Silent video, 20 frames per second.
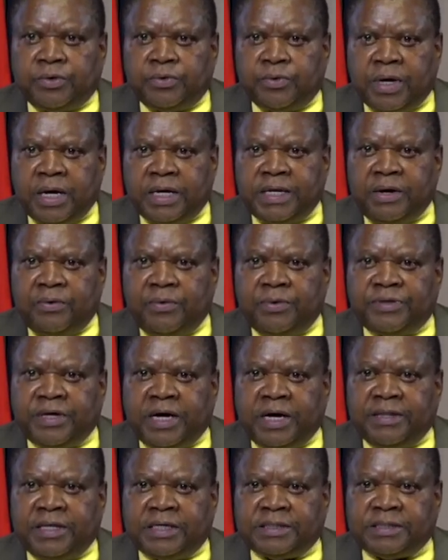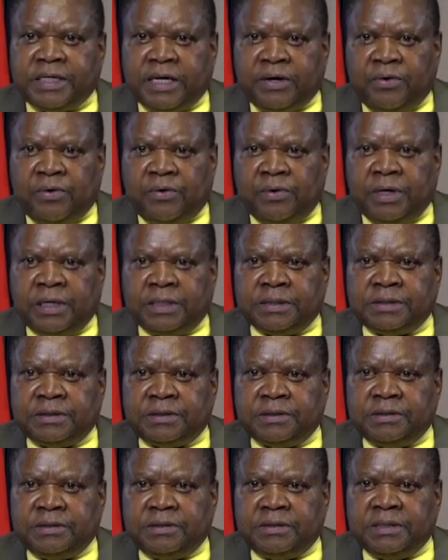Together with other
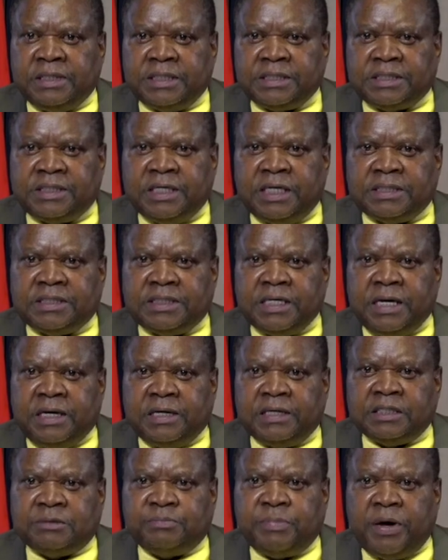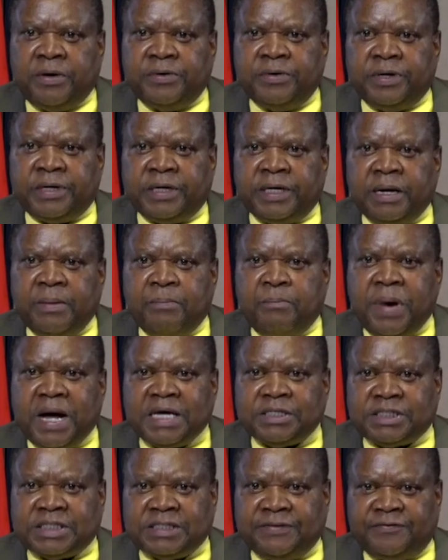stakeholders, the CSIR is pioneering
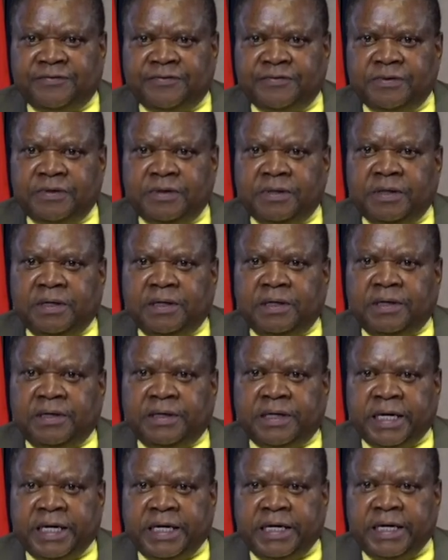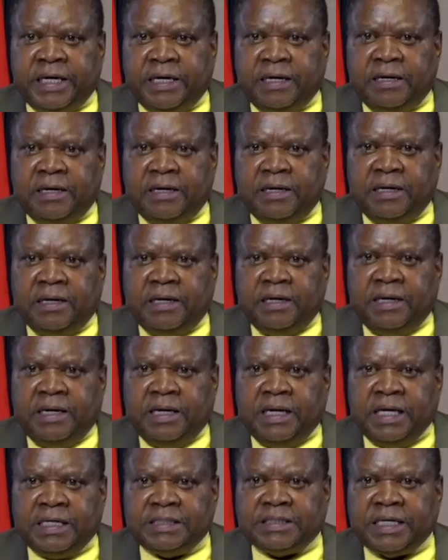passive radar
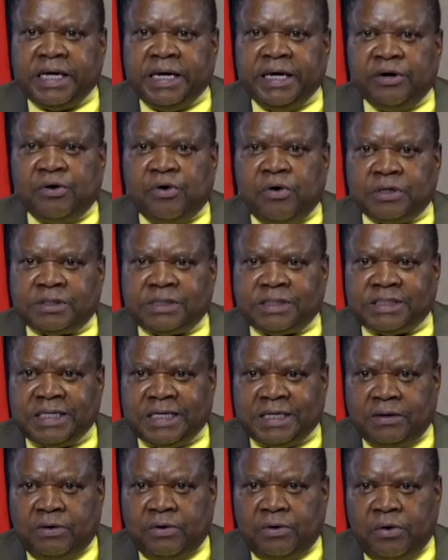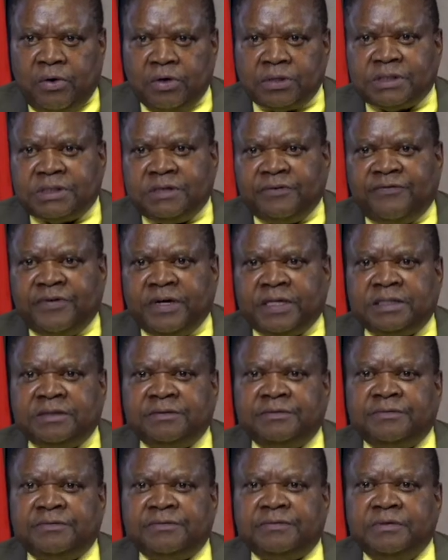as a
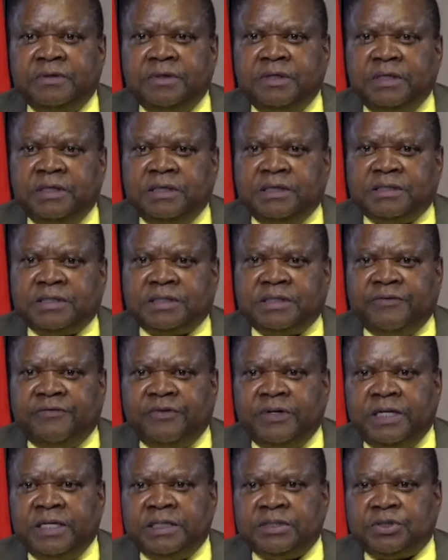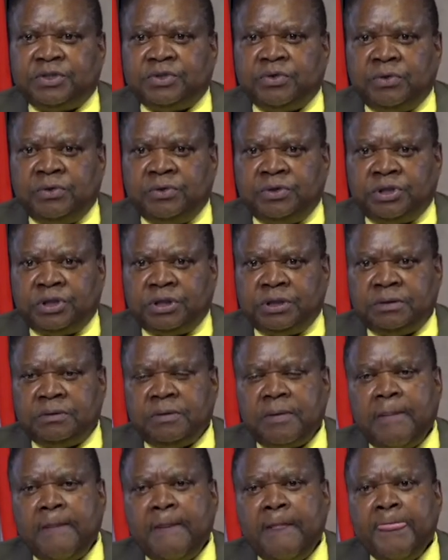cost-effective surveillance solution,
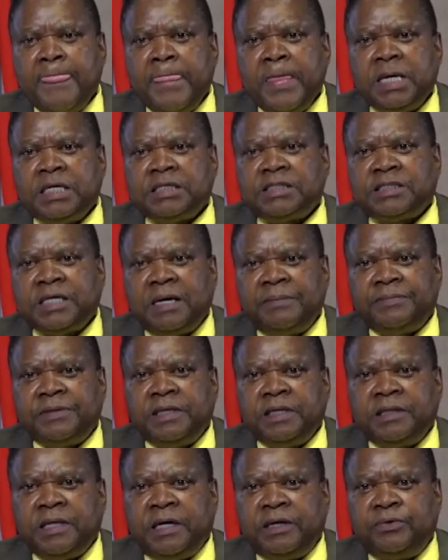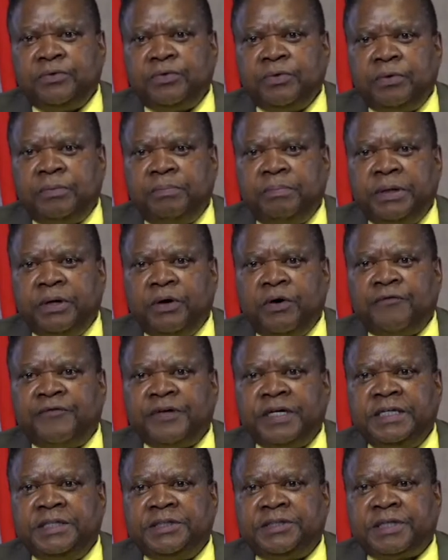something that would be of
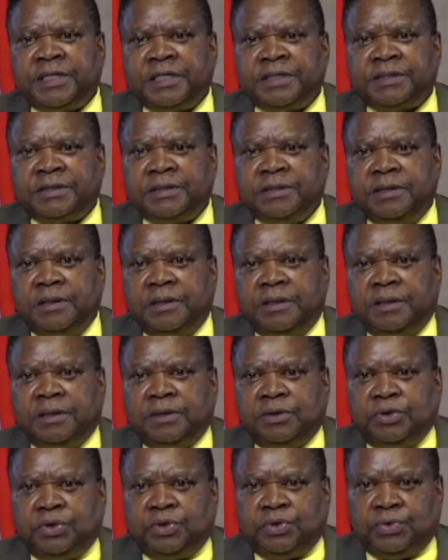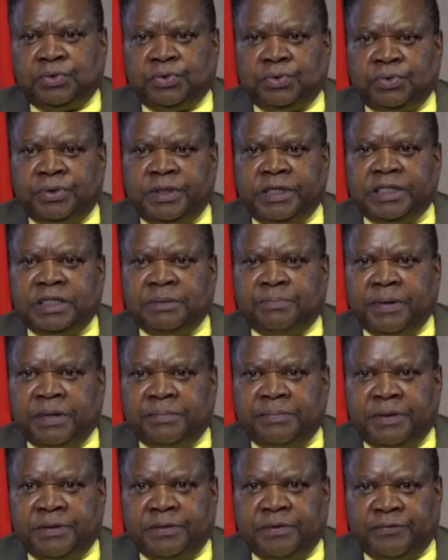interest to the
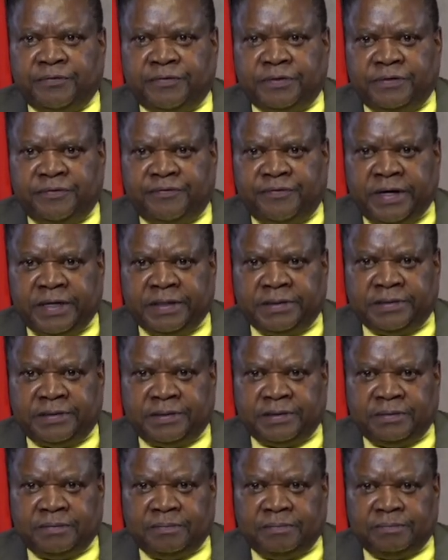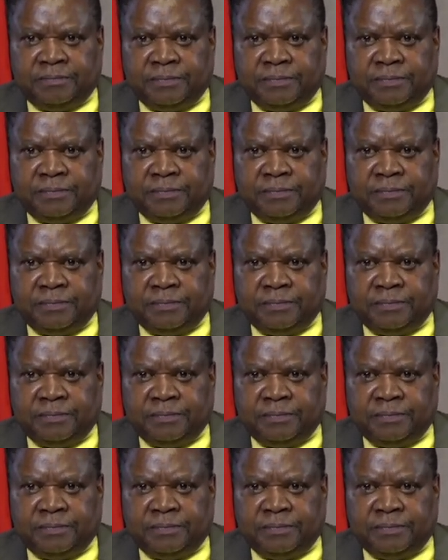Department of Defense.